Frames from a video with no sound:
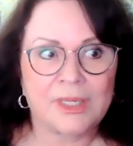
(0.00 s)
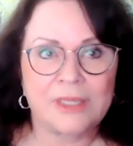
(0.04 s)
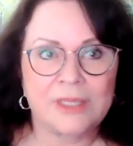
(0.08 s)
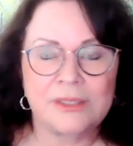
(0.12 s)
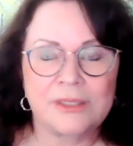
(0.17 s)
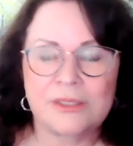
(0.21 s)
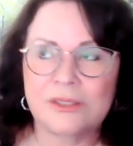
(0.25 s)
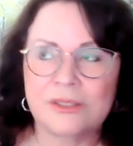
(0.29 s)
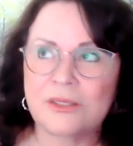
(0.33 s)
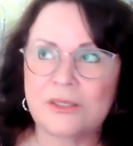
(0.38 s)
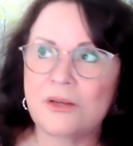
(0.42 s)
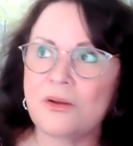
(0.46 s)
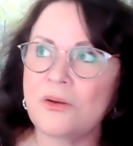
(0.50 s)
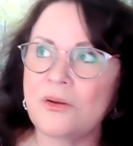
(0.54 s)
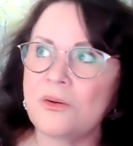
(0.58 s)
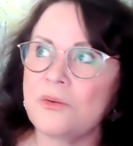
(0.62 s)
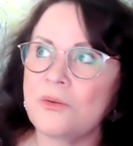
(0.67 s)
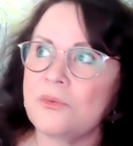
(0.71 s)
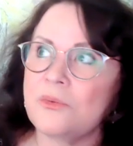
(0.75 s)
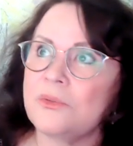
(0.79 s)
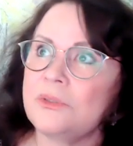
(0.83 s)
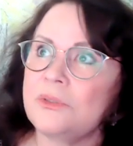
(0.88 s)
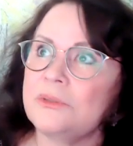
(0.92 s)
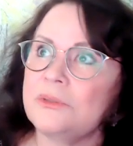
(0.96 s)

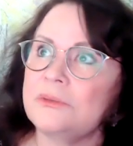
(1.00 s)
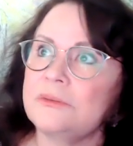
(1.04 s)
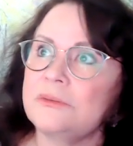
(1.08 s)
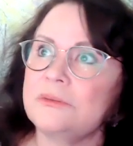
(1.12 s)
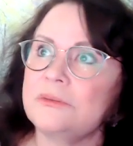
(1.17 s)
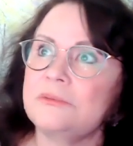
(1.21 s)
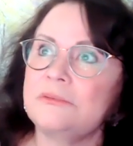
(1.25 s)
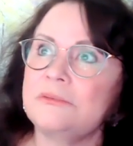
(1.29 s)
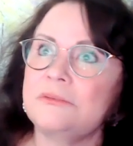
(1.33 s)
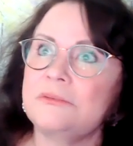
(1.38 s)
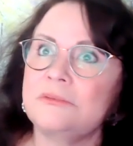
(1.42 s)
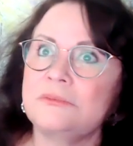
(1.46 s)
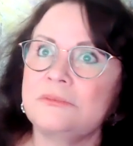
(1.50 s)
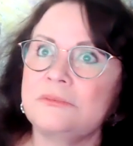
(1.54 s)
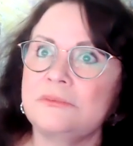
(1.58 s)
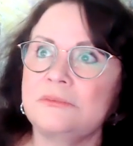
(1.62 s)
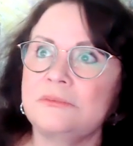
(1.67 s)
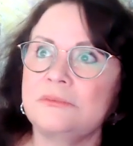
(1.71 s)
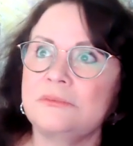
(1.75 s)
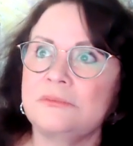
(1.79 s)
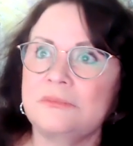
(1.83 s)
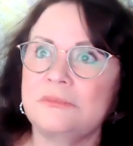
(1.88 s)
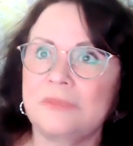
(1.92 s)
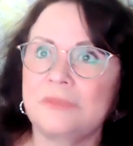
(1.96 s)
So,
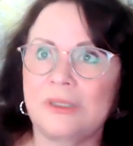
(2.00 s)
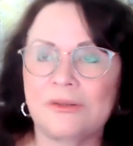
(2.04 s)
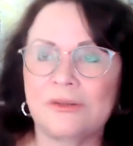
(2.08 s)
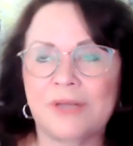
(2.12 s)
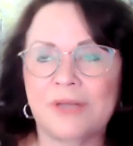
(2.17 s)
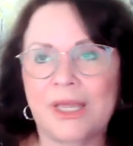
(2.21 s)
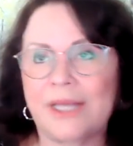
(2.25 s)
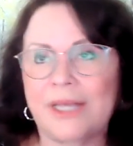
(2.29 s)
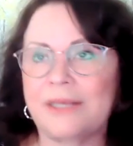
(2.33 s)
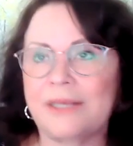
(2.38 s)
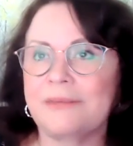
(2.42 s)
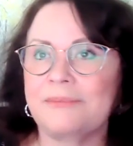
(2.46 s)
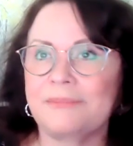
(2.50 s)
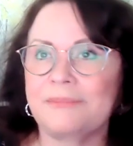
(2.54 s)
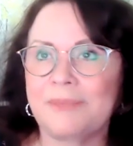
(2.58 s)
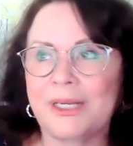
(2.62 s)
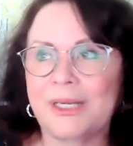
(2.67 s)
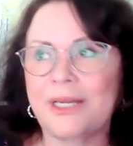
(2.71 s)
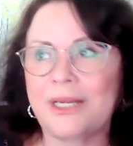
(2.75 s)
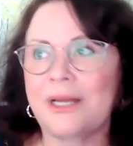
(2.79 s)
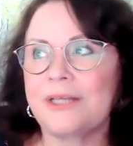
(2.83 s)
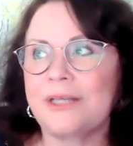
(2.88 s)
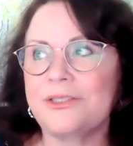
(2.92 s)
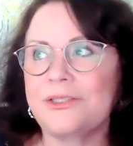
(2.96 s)
okay,
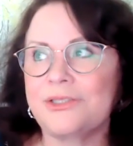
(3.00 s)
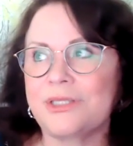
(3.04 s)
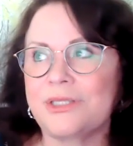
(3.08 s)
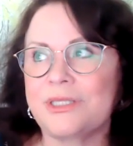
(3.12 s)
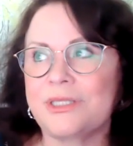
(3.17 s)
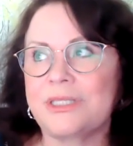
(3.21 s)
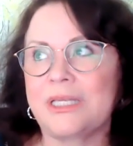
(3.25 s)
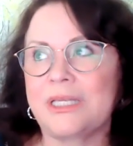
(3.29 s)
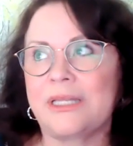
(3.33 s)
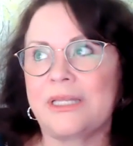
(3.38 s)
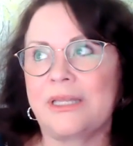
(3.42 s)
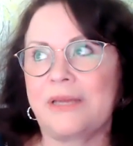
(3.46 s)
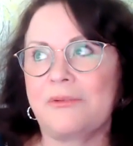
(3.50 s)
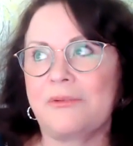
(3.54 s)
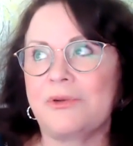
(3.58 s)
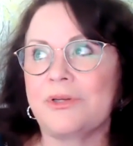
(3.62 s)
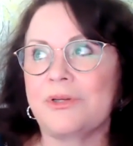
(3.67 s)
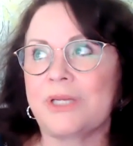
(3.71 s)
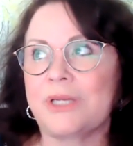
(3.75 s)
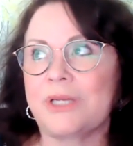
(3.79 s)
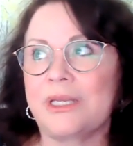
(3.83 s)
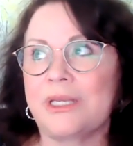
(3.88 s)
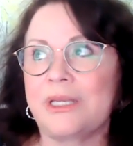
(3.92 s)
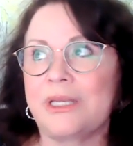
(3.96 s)
my guys just said they
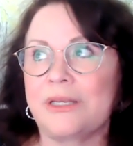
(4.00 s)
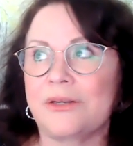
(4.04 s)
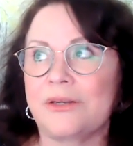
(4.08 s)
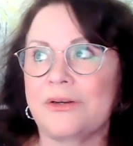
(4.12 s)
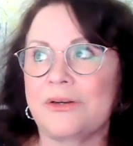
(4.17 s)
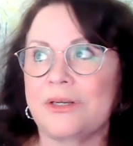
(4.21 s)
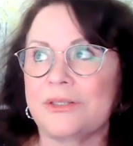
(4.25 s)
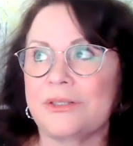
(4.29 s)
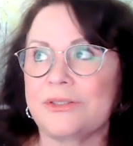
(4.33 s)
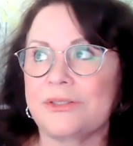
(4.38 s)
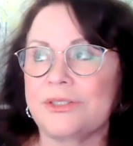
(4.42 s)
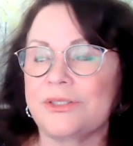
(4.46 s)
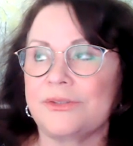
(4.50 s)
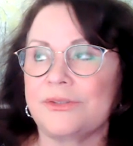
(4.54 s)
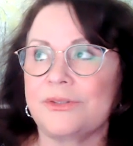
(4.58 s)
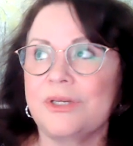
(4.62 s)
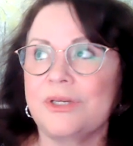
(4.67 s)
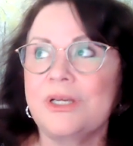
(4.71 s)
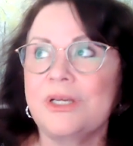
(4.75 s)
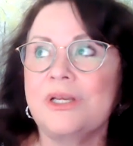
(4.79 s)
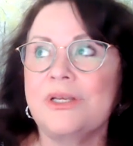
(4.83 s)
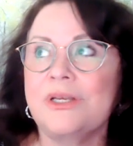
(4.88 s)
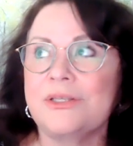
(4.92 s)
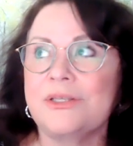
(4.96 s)
will get hit hard too.
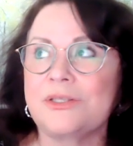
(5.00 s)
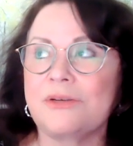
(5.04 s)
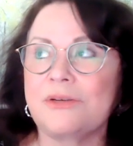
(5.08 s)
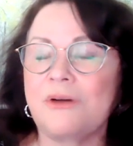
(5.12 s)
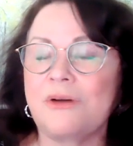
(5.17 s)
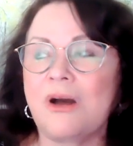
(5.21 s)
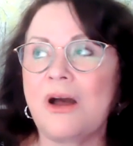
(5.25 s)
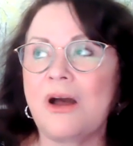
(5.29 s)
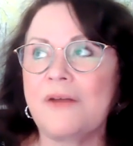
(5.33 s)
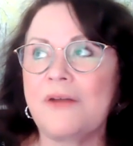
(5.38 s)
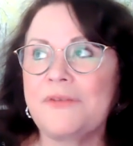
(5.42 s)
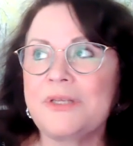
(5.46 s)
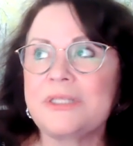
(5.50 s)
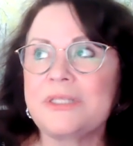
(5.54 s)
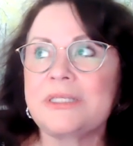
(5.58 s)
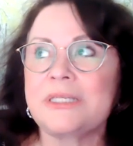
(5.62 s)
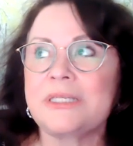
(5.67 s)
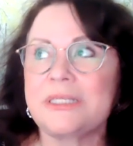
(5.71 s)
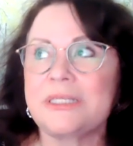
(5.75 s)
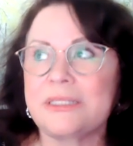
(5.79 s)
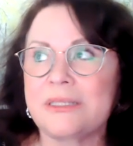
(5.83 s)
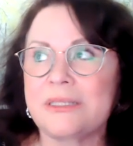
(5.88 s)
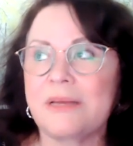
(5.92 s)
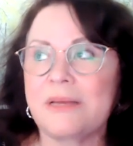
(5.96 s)
So
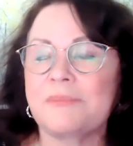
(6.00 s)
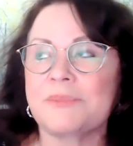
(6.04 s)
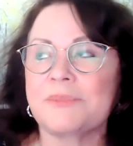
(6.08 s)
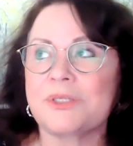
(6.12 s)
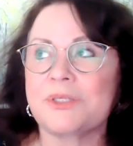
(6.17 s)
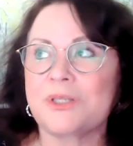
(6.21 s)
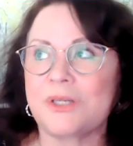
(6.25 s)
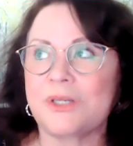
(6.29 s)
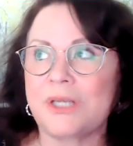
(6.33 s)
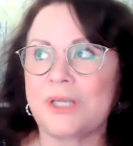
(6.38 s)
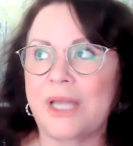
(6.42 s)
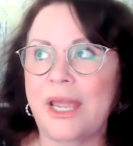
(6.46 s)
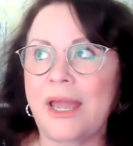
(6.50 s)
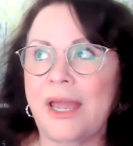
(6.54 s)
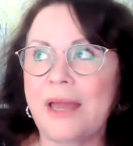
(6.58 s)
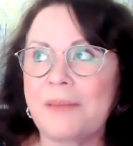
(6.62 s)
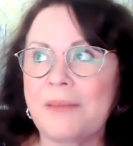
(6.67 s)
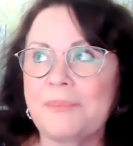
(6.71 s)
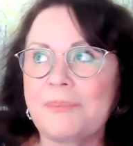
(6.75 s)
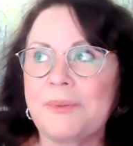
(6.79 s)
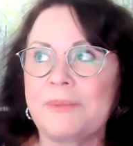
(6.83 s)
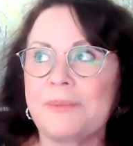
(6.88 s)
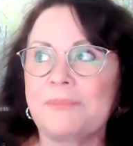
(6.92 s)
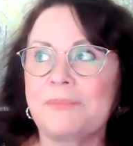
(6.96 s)
obviously something's going to
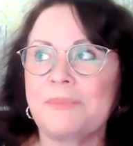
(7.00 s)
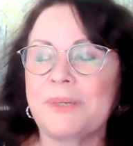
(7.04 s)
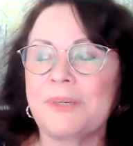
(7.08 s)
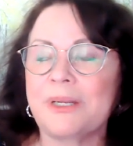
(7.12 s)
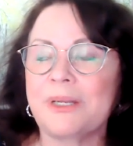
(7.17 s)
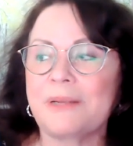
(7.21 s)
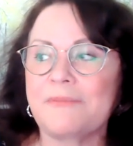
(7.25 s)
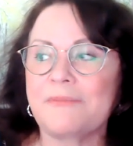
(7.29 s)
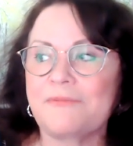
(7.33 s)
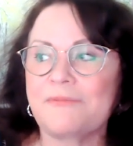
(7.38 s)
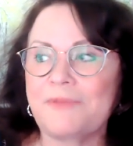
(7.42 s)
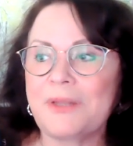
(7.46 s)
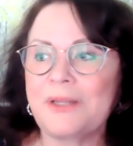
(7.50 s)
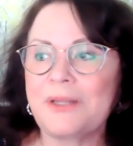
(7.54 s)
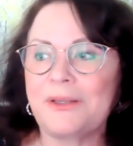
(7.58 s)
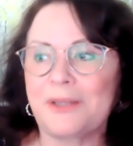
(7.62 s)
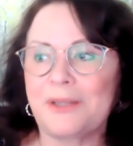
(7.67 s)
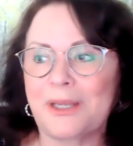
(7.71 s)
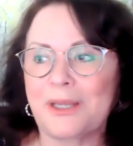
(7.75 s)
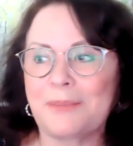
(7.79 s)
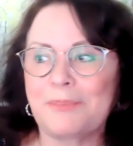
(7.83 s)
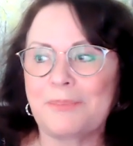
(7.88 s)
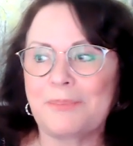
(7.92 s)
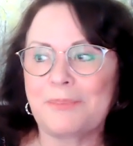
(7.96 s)
happen, but I'm feeling
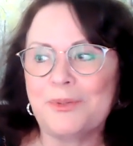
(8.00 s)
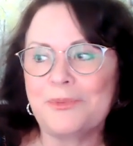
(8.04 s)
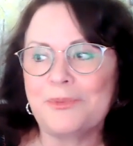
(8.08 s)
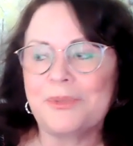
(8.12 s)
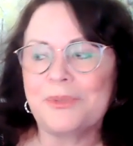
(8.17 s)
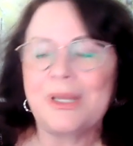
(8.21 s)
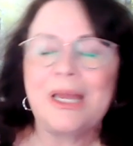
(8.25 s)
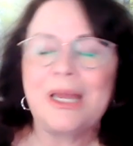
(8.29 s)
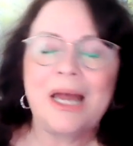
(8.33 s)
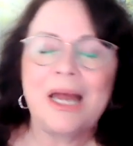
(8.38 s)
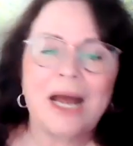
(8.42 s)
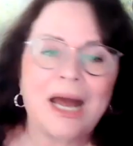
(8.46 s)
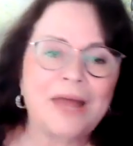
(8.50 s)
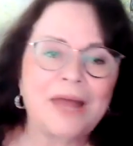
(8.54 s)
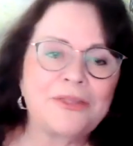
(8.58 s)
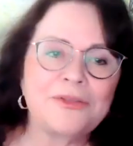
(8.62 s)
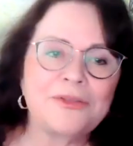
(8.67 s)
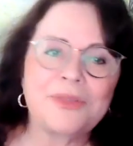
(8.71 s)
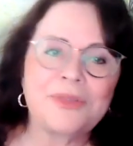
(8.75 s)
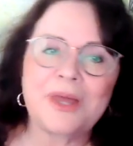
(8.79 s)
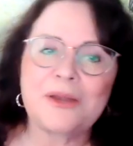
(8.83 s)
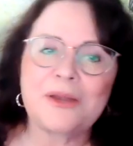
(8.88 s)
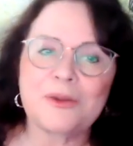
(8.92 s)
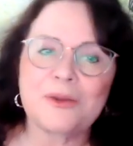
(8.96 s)
like Putin,
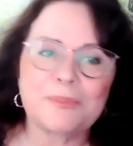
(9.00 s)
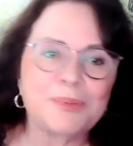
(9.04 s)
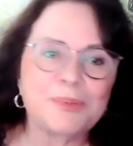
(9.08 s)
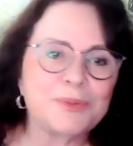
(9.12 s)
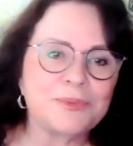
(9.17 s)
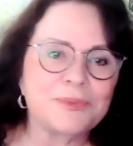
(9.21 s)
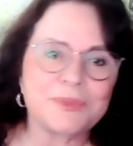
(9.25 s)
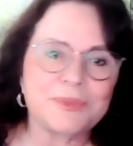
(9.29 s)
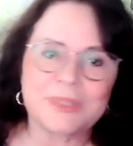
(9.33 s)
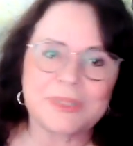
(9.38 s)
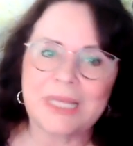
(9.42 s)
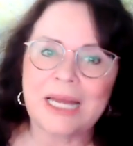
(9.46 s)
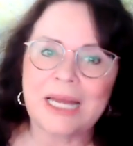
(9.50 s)
either that or Putin's